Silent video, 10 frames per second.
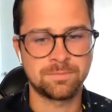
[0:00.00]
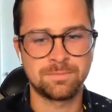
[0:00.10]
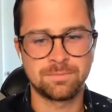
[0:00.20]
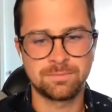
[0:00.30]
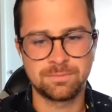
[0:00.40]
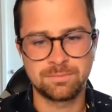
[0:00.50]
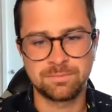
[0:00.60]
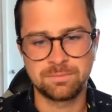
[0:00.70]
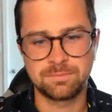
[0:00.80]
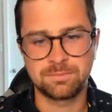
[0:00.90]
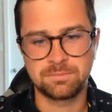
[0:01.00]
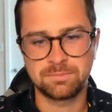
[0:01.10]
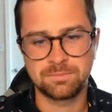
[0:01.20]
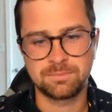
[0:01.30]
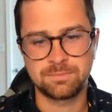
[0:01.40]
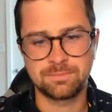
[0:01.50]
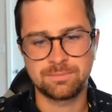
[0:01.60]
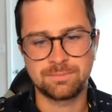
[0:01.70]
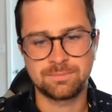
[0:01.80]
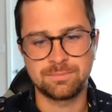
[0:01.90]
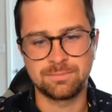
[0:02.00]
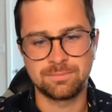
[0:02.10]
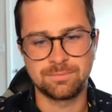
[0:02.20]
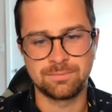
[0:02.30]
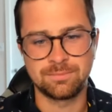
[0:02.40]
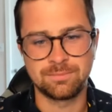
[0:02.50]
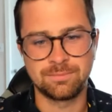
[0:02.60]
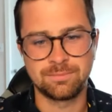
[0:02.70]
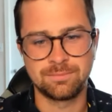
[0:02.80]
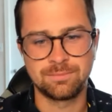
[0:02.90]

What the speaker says: This person isn't speaking.